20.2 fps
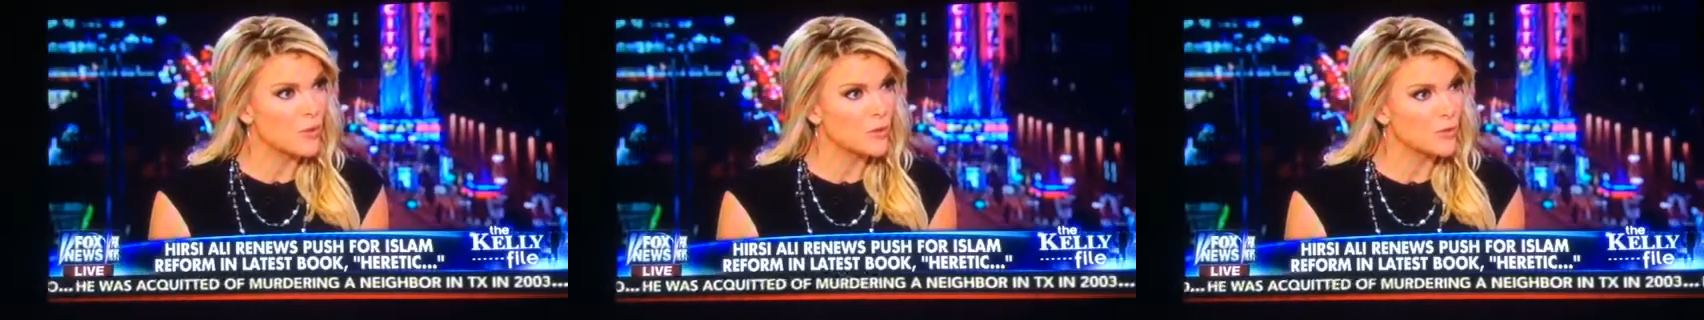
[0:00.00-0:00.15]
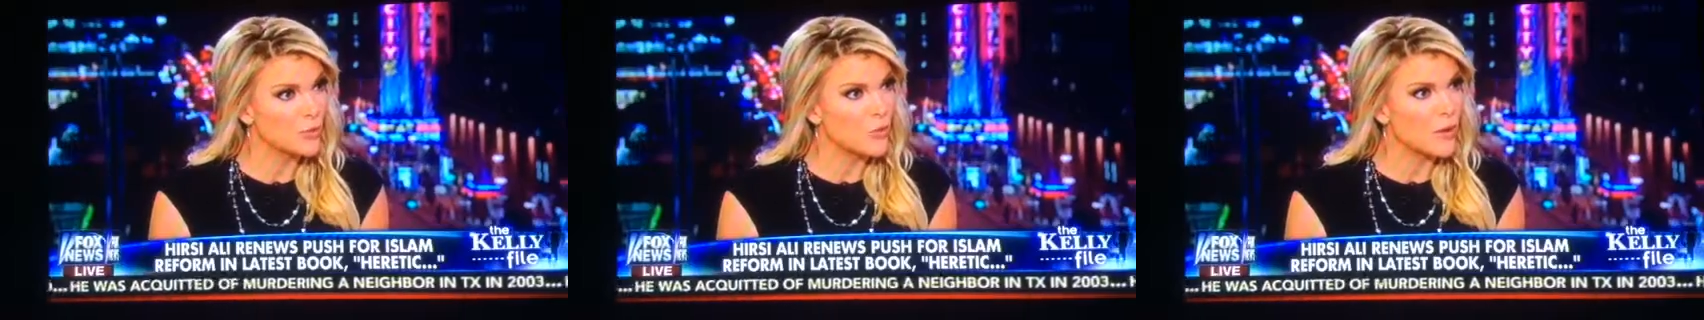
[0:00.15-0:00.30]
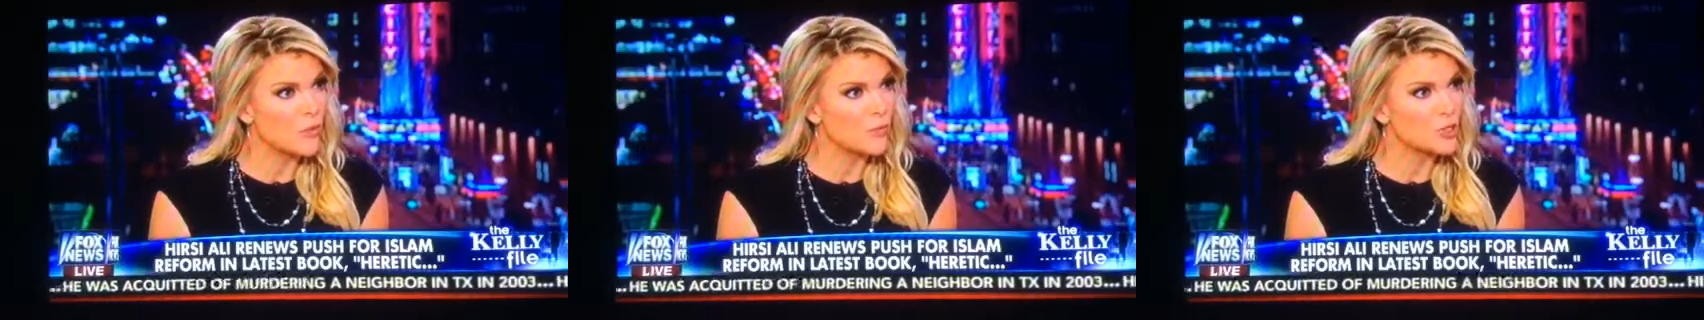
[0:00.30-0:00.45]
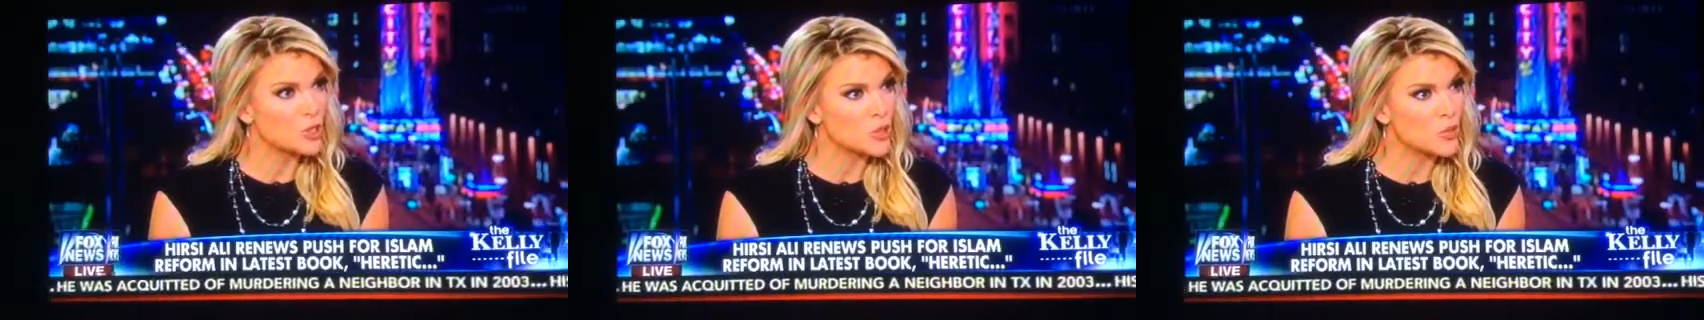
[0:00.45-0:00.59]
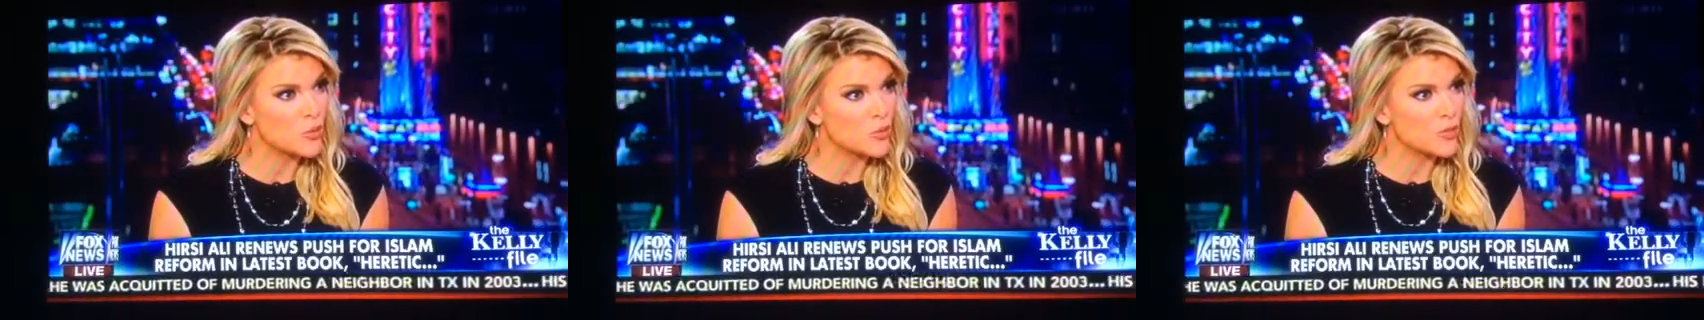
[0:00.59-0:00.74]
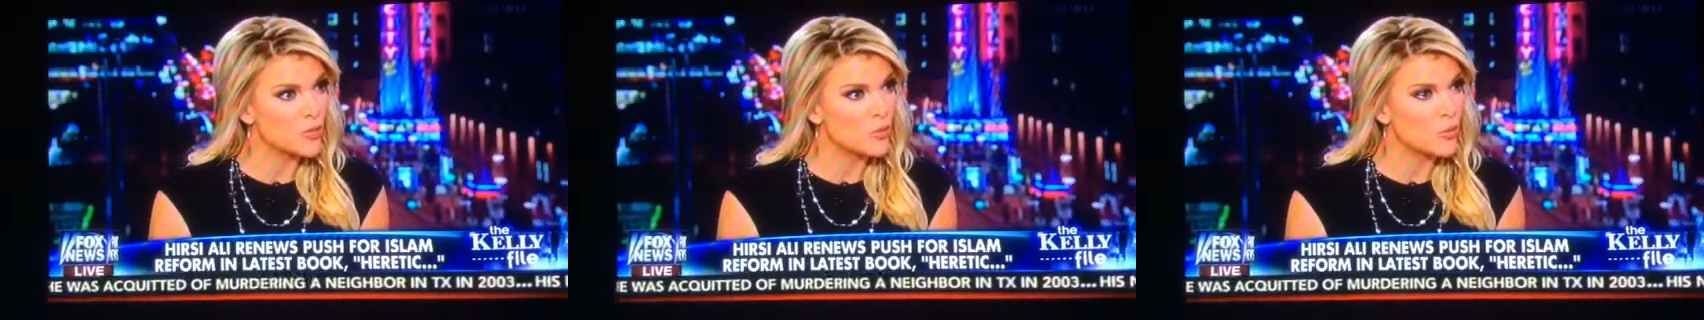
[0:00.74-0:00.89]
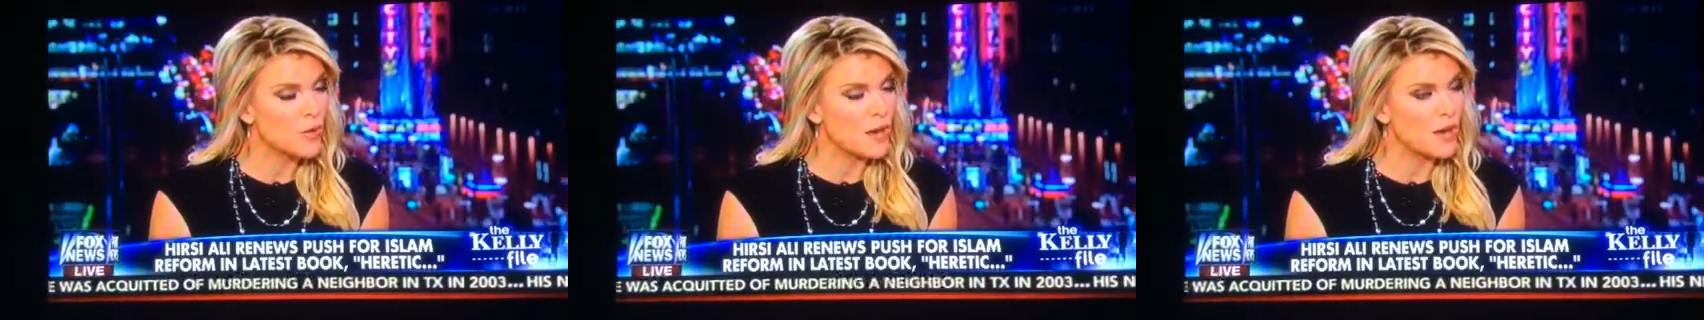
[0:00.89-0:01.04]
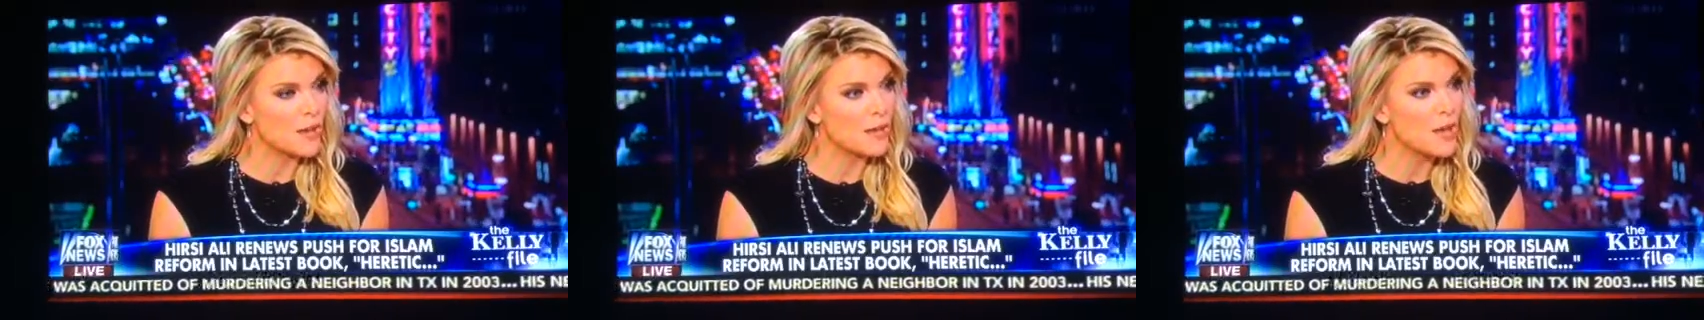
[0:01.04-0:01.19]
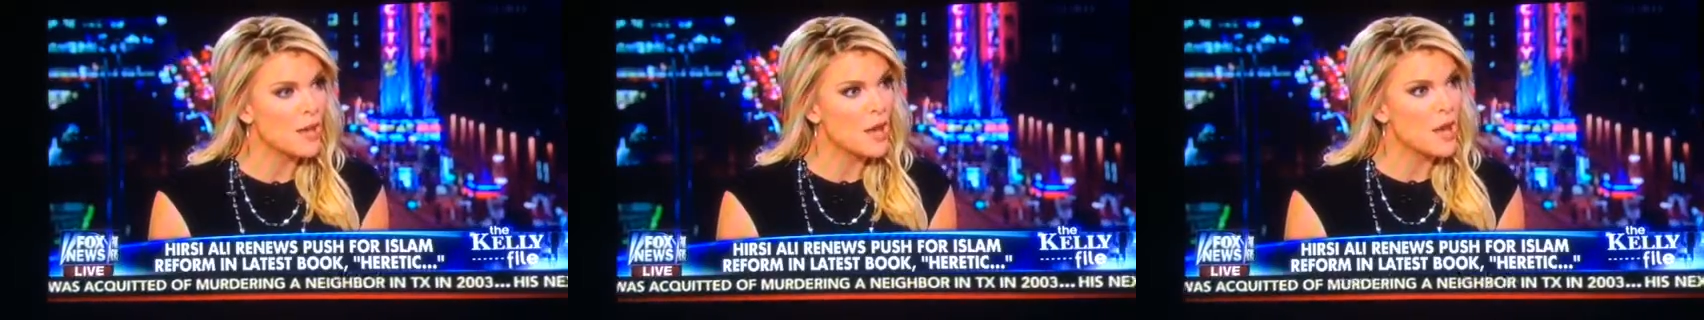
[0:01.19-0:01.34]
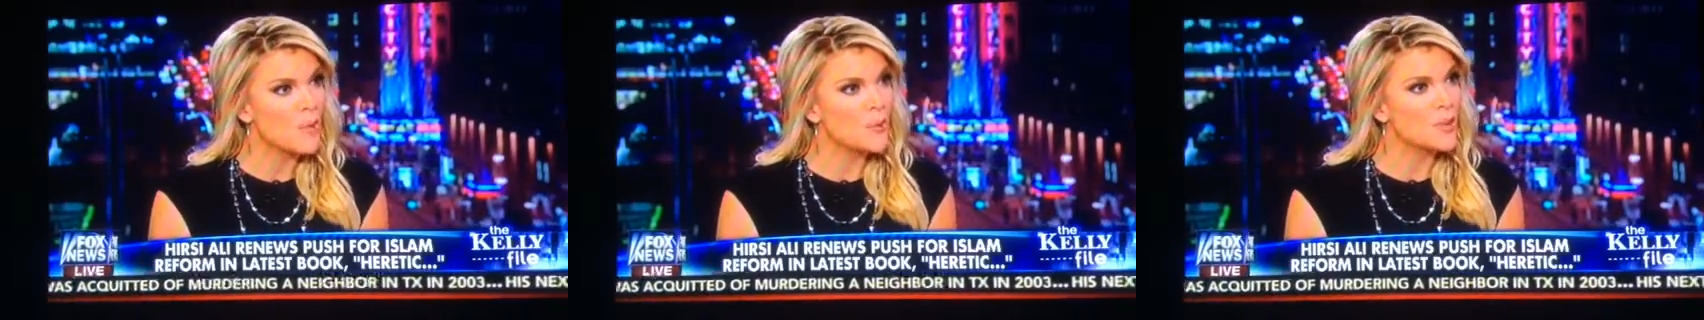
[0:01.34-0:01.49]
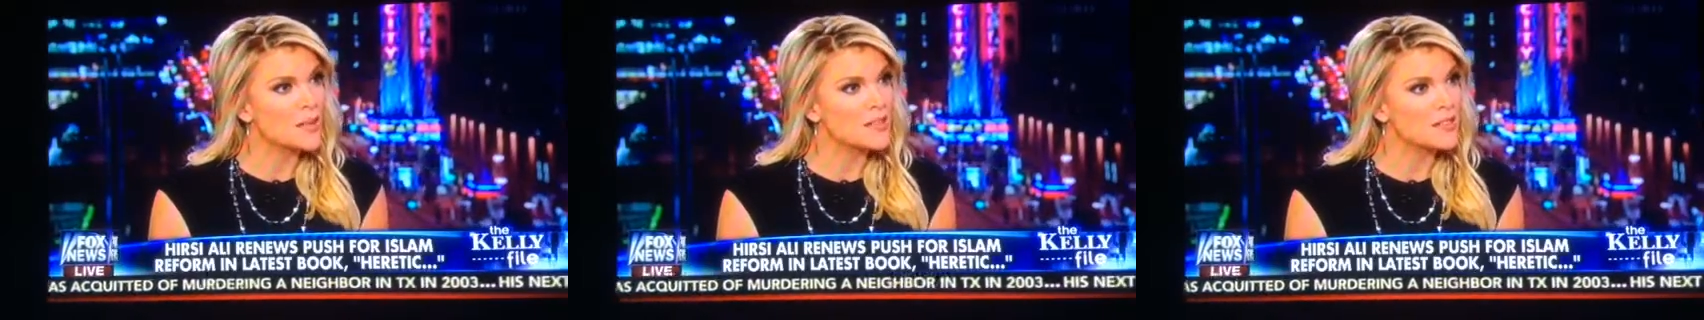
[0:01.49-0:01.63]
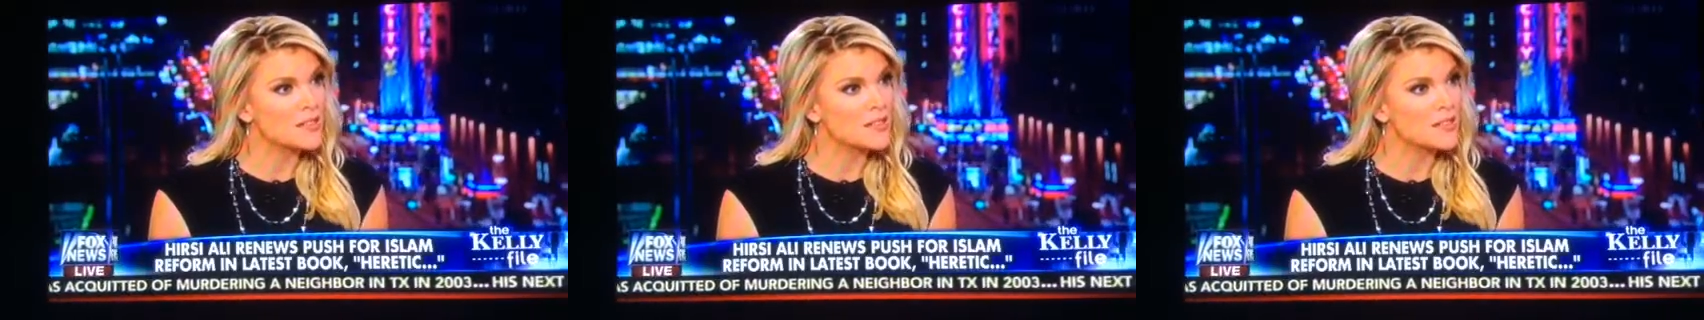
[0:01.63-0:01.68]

underwent what you underwent, but